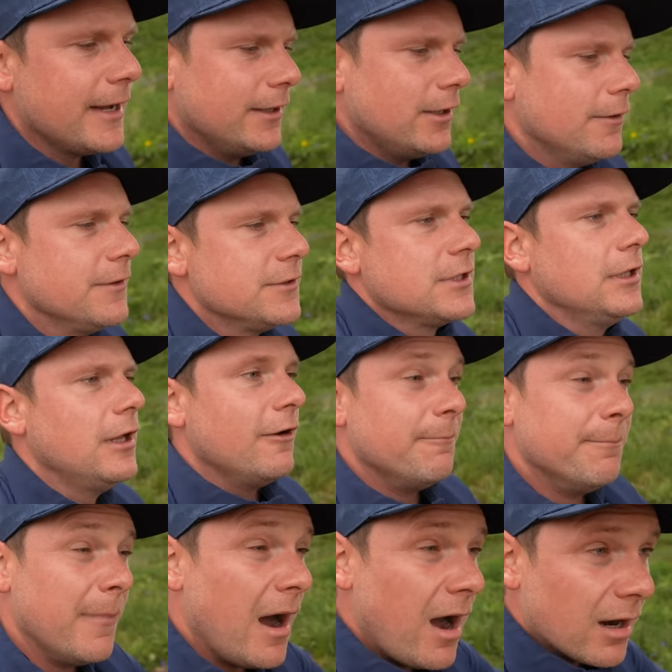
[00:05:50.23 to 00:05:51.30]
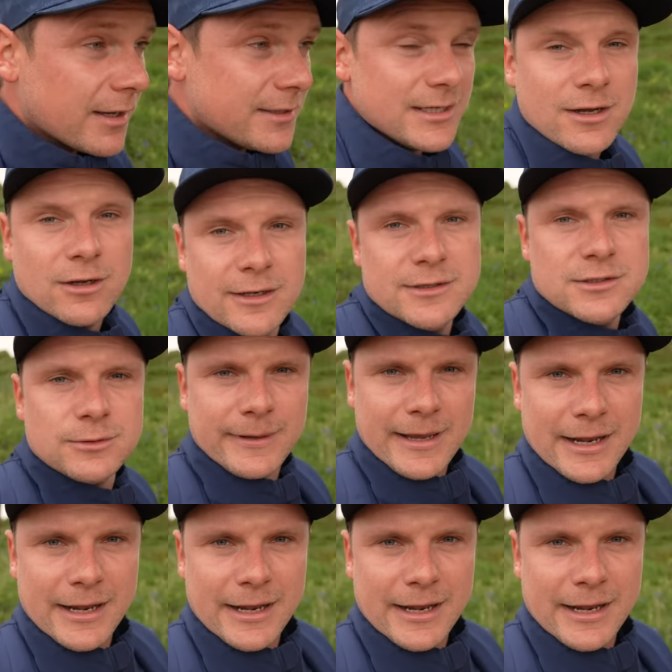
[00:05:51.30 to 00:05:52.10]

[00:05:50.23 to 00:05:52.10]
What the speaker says: I know there's a lot of marketing gone into it.